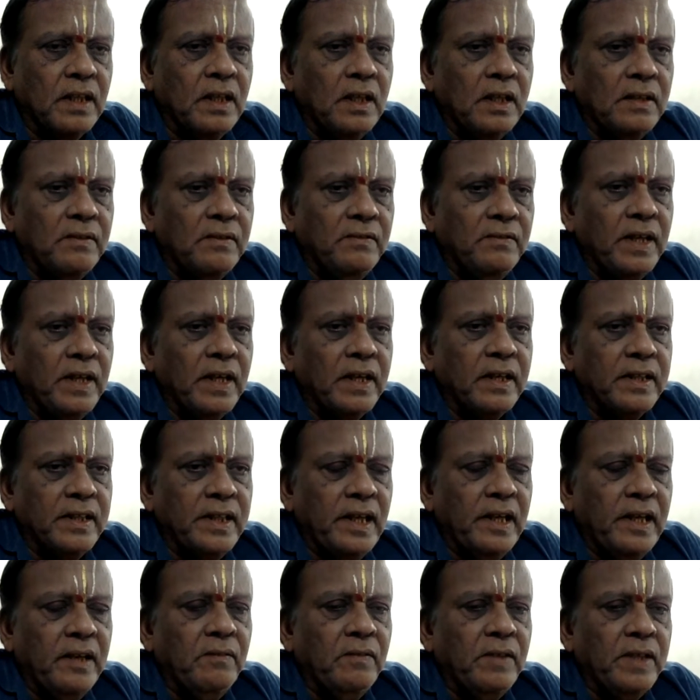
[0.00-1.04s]
we are
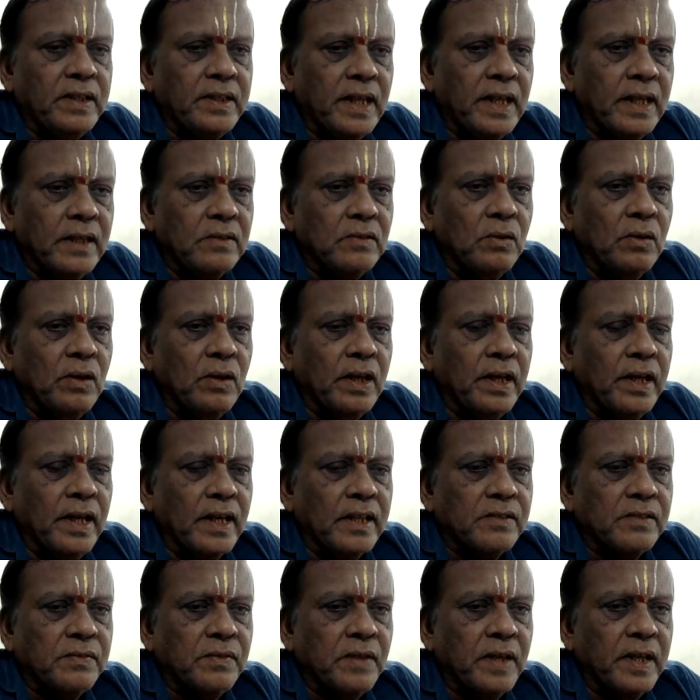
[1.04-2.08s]
dealing with that only as
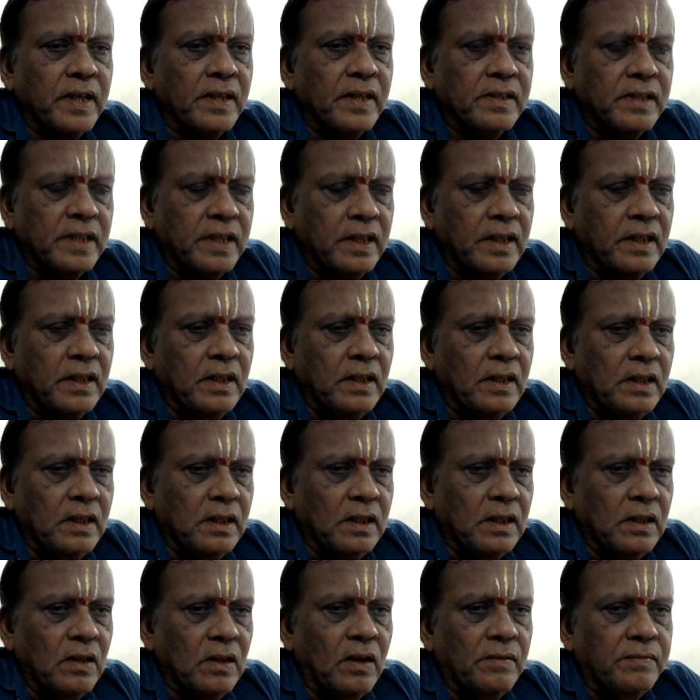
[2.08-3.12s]
far as the
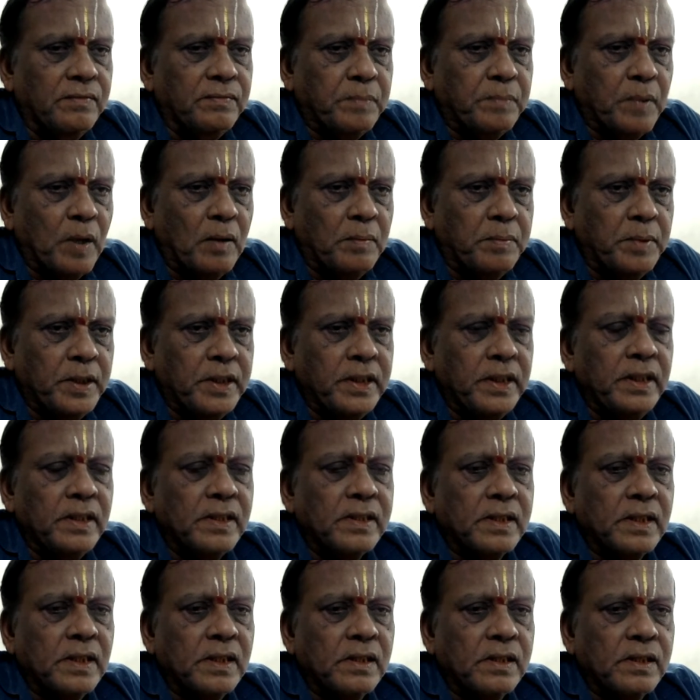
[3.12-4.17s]
law of property is
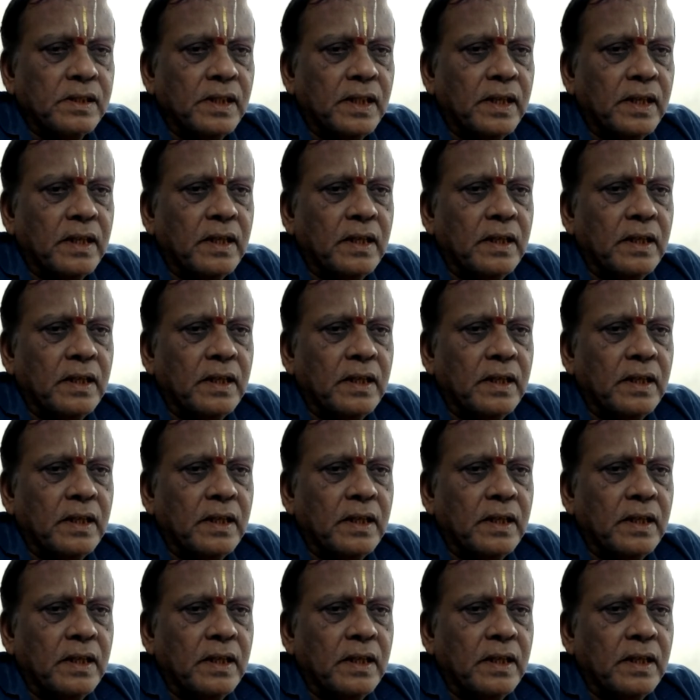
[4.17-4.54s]
concerned.